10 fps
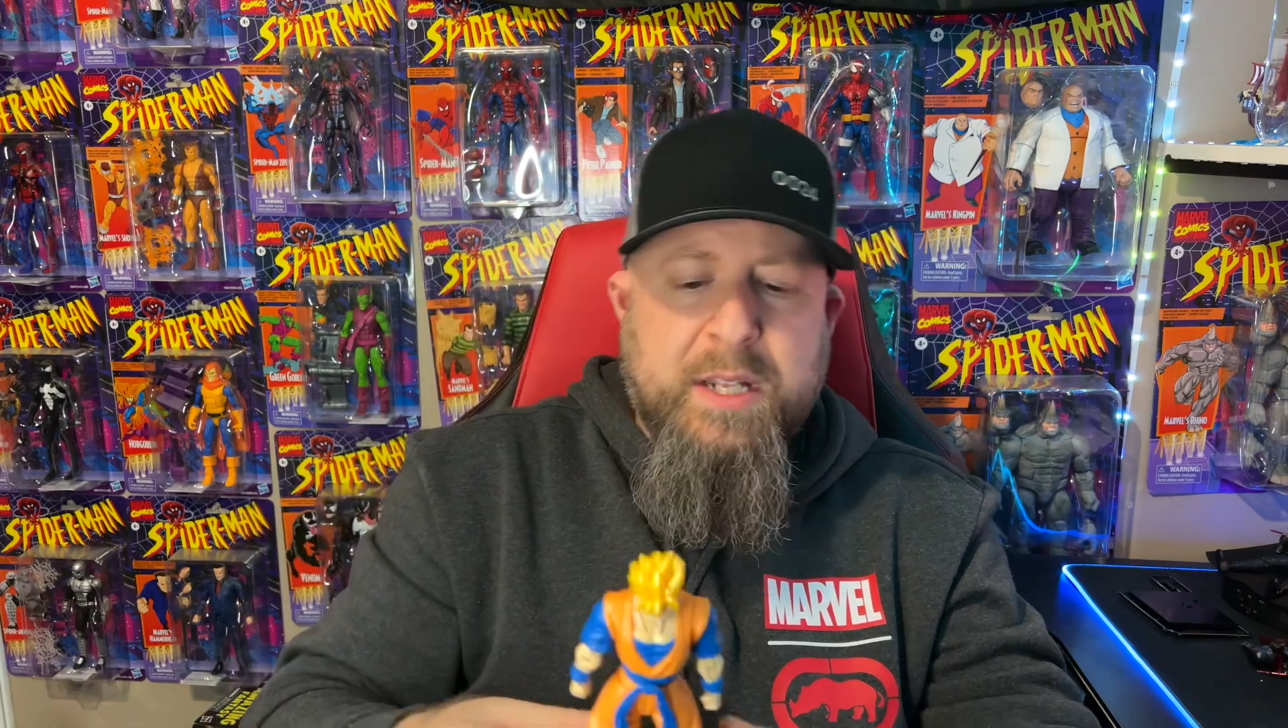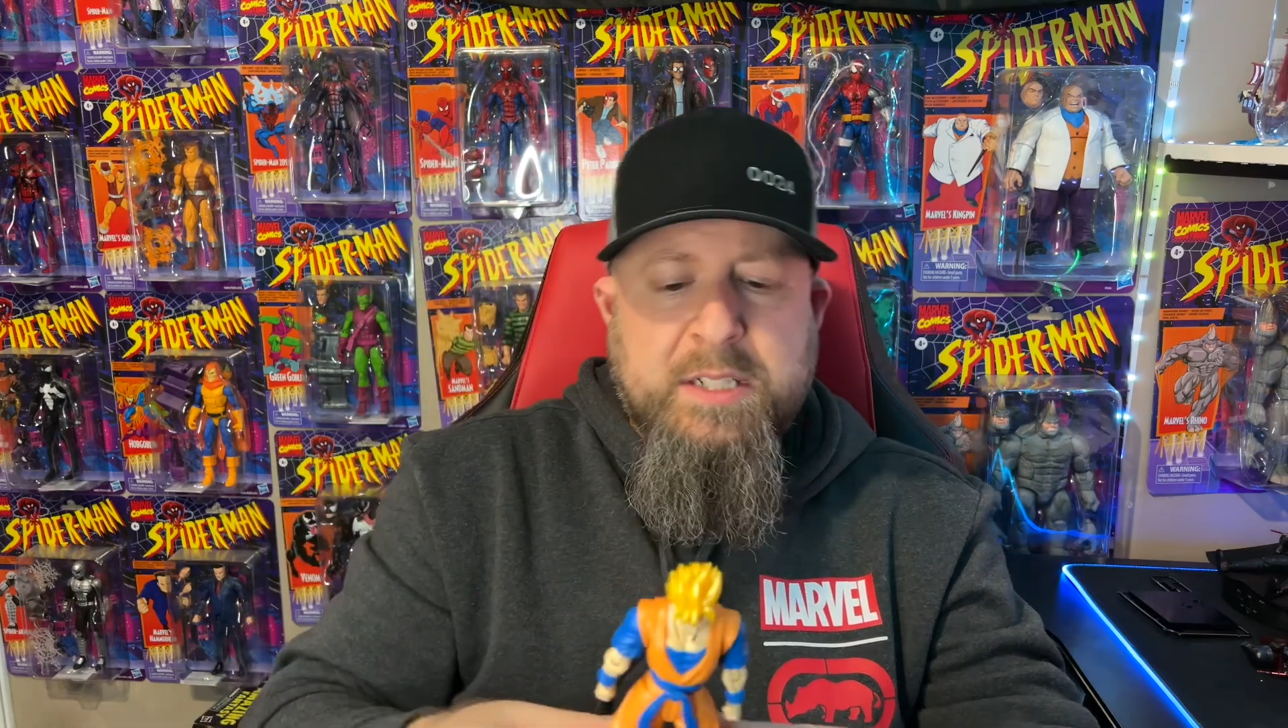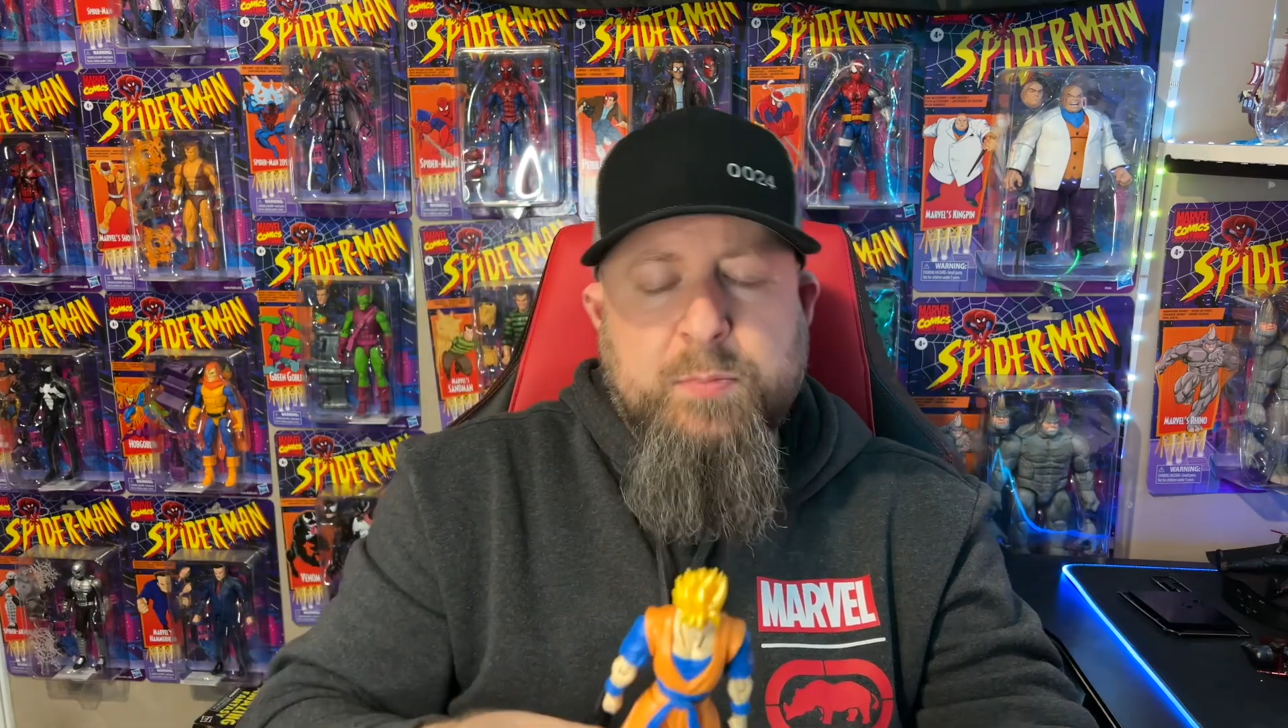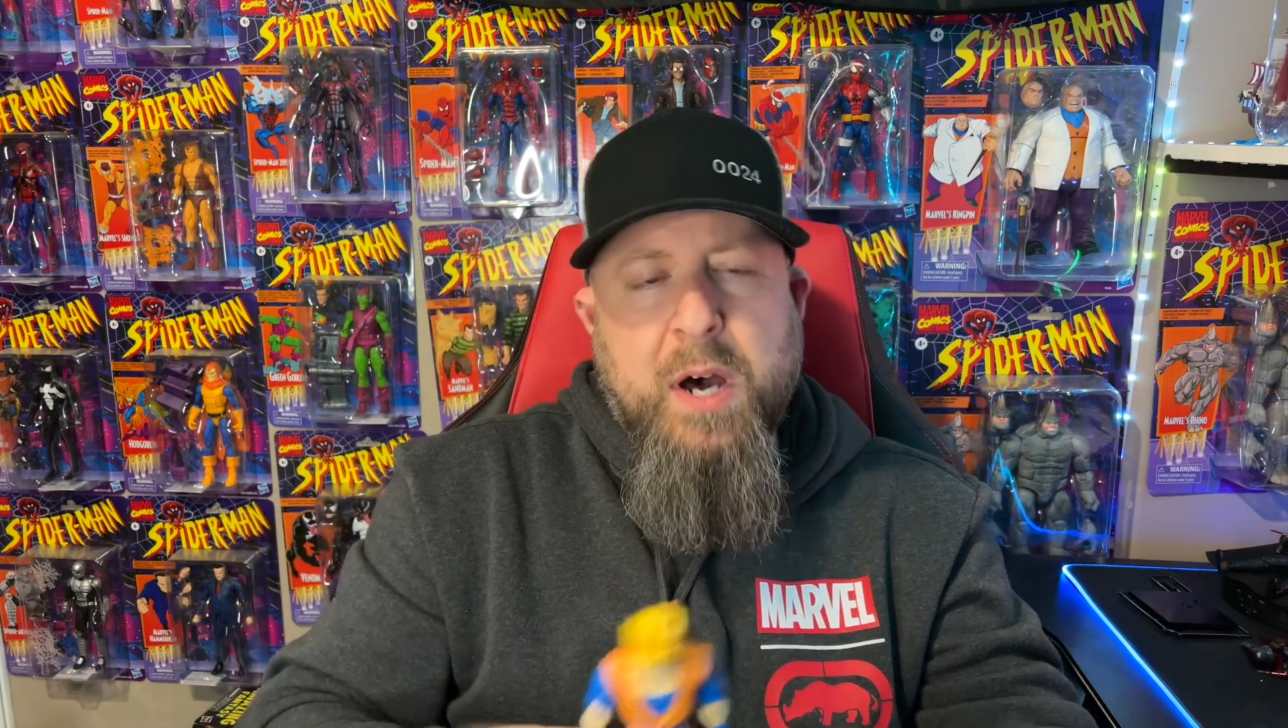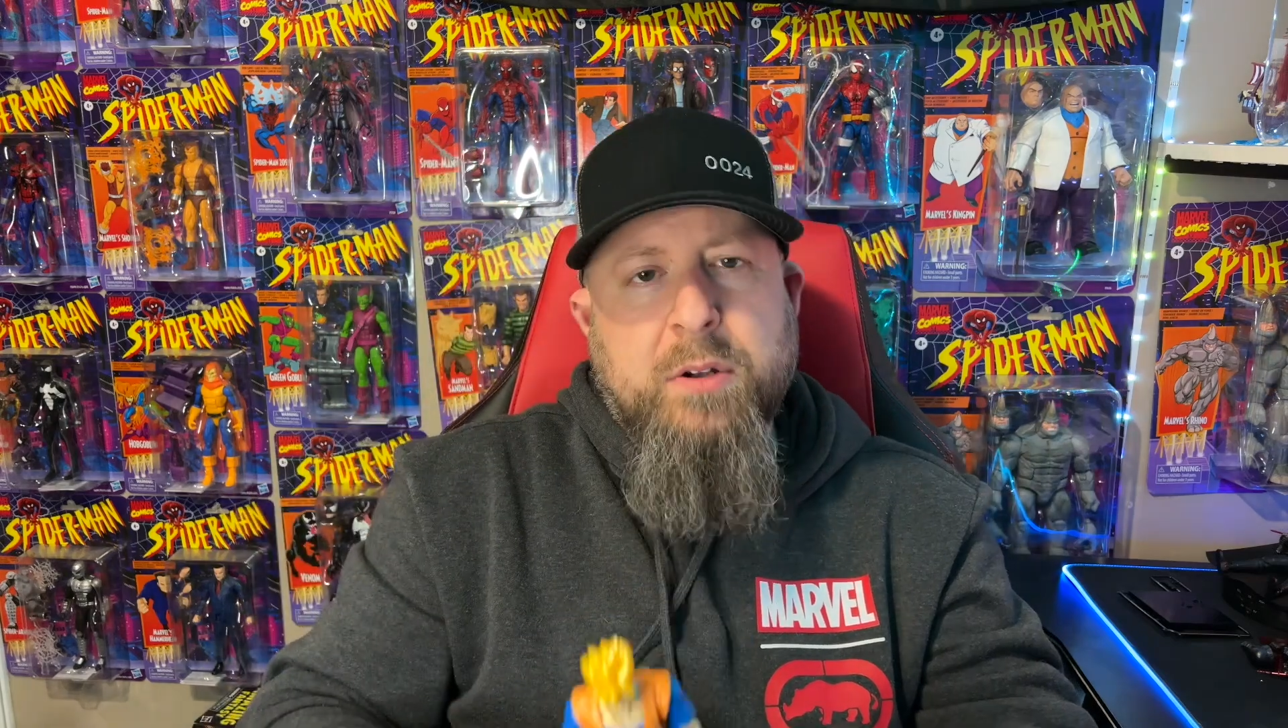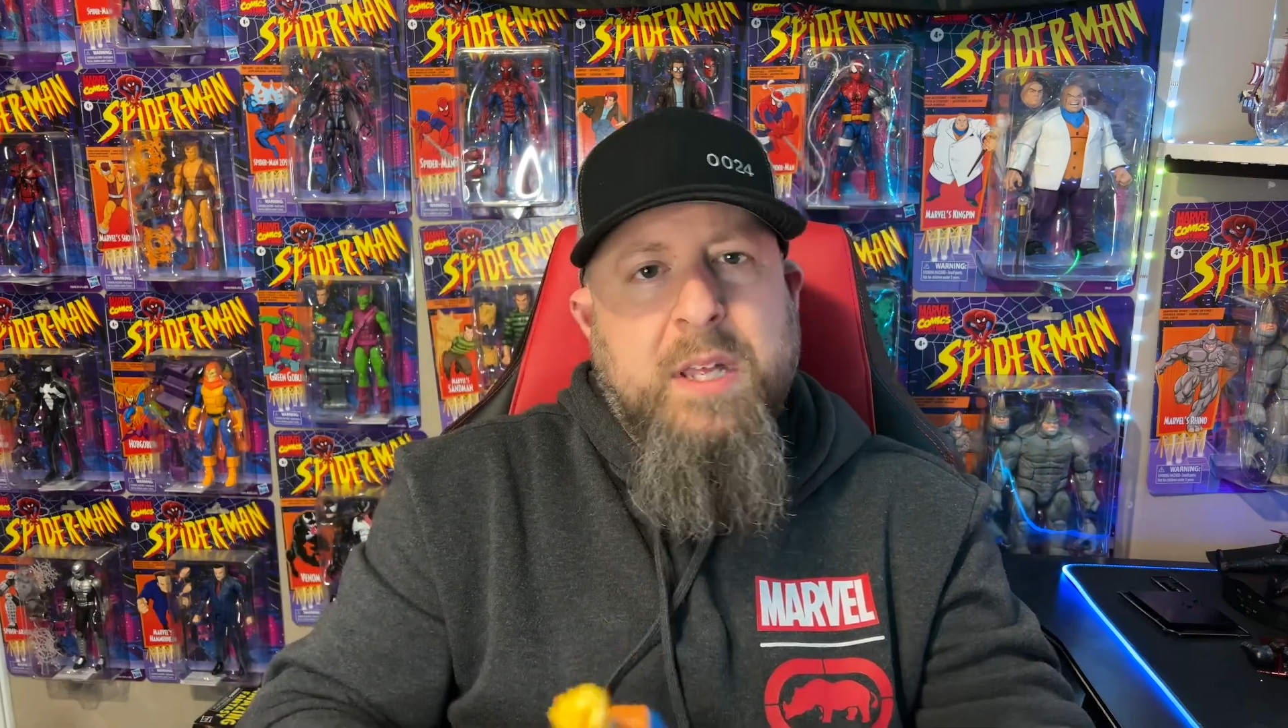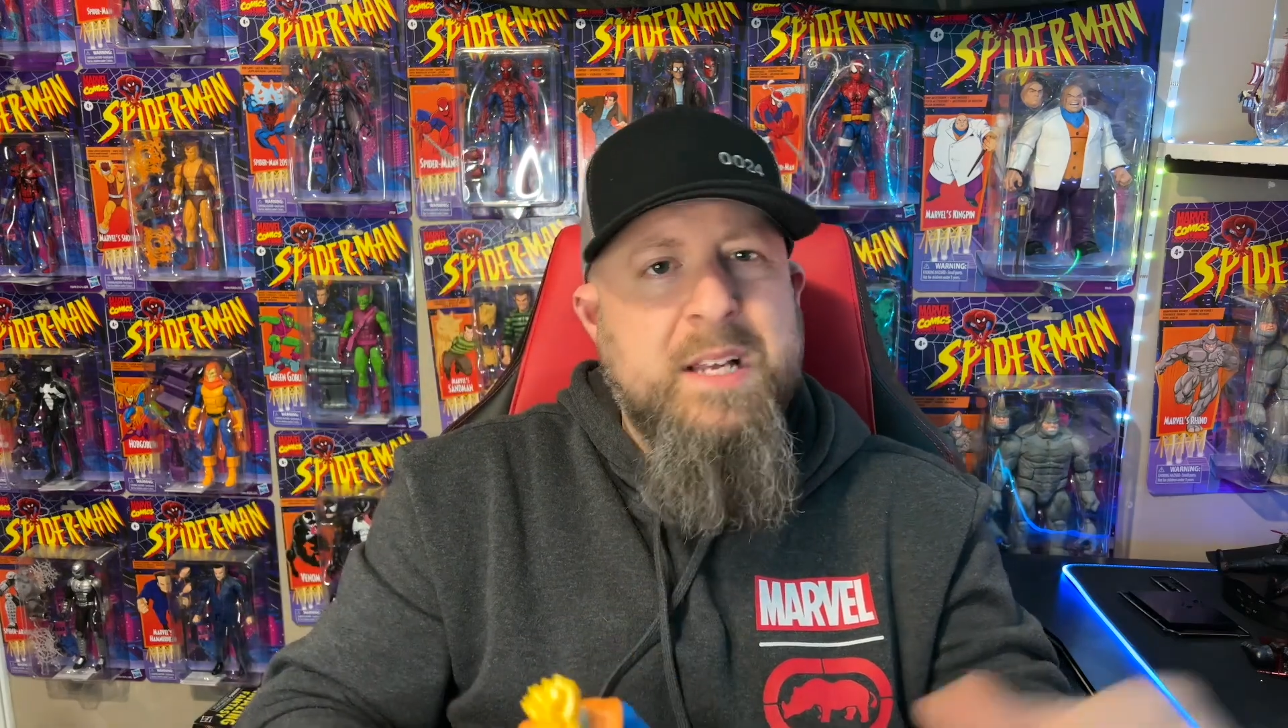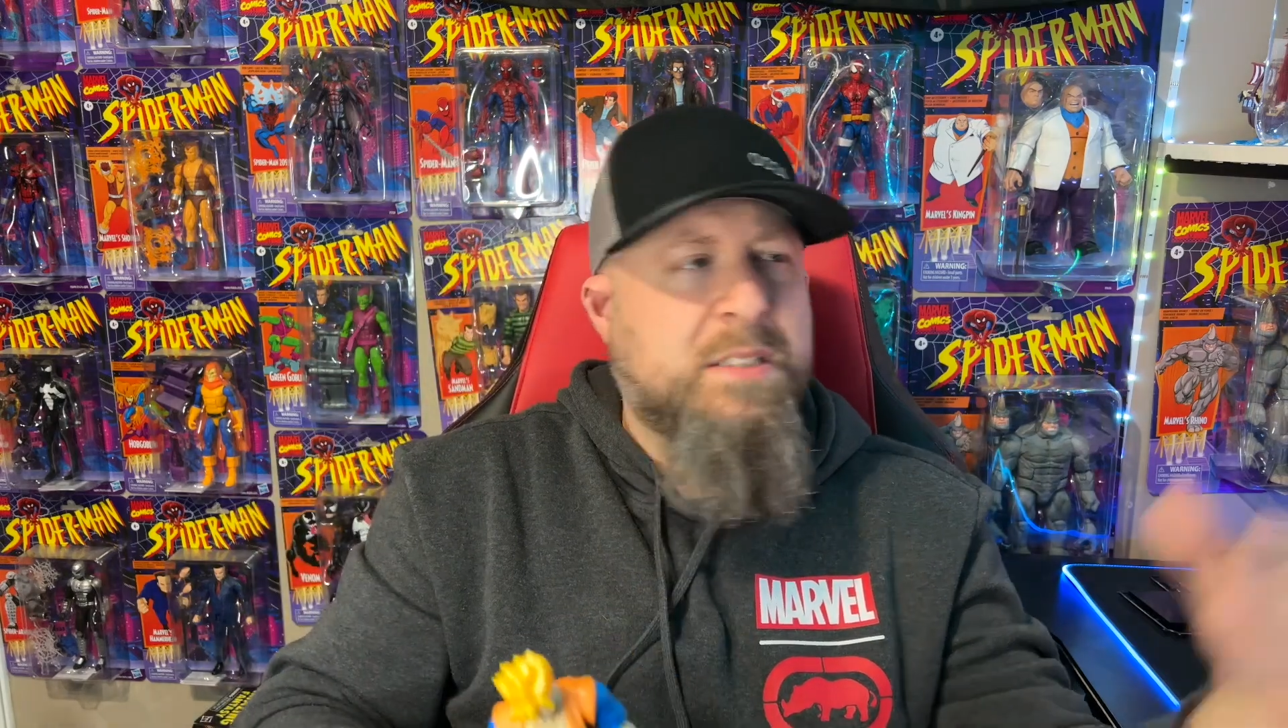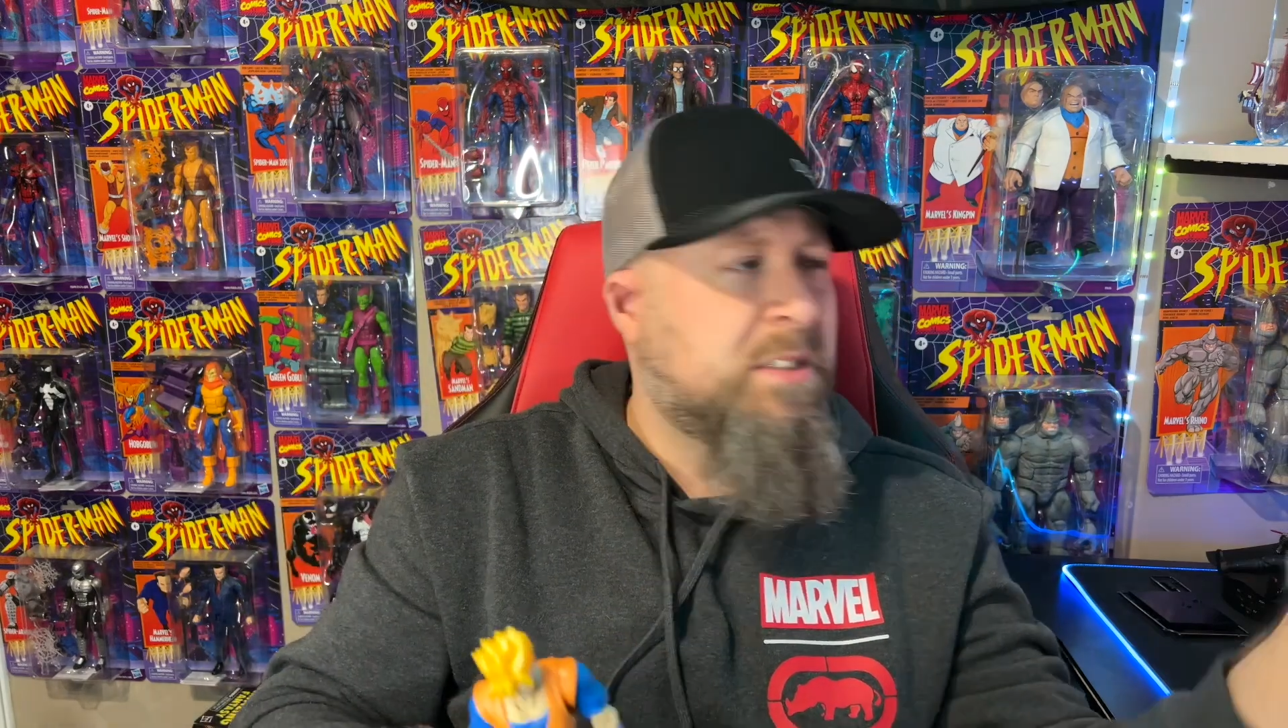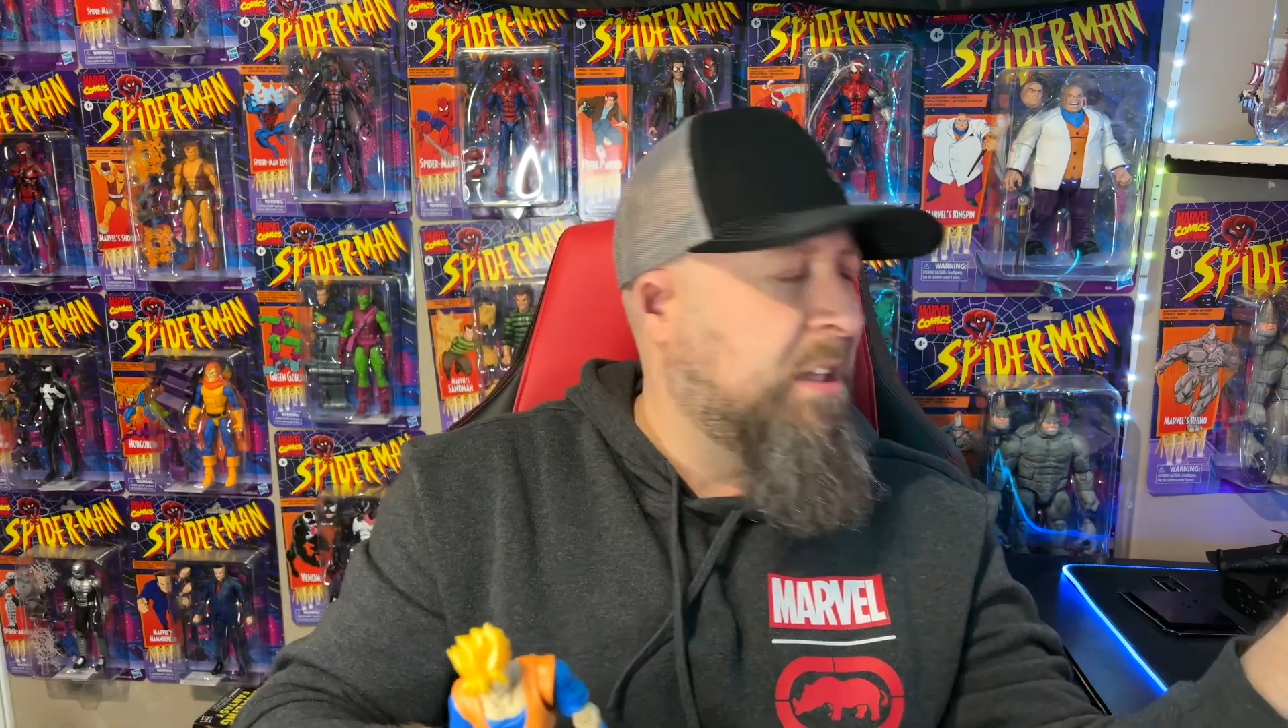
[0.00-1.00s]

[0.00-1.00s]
these model kits.